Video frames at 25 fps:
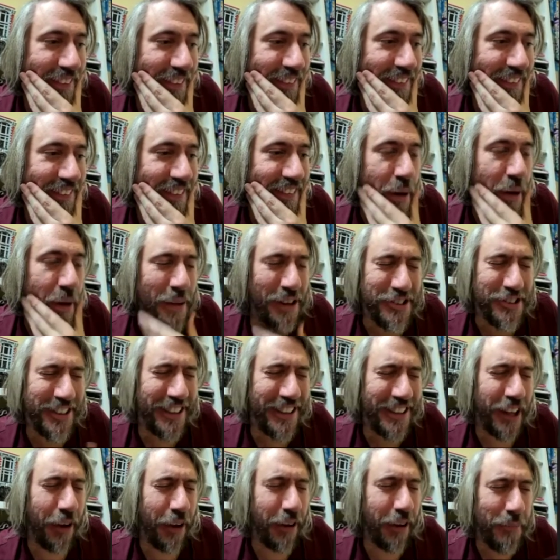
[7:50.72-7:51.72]
that I'm
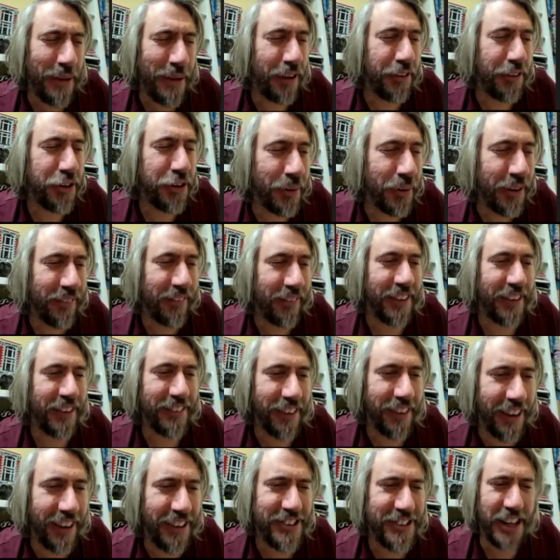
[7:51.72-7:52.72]
actually going about and doing things
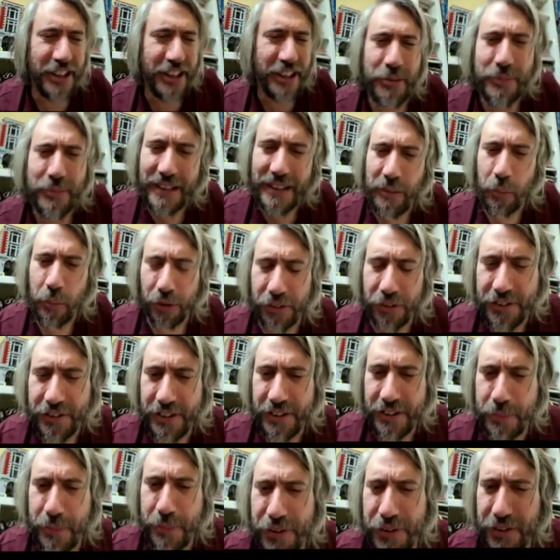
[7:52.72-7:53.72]
that I genuinely
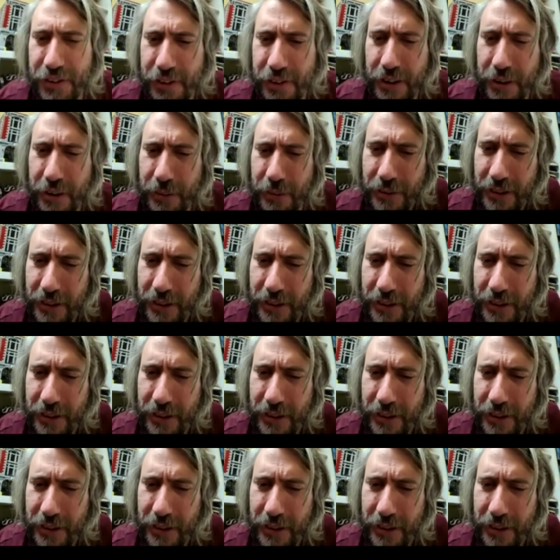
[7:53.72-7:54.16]
wanted to pursue.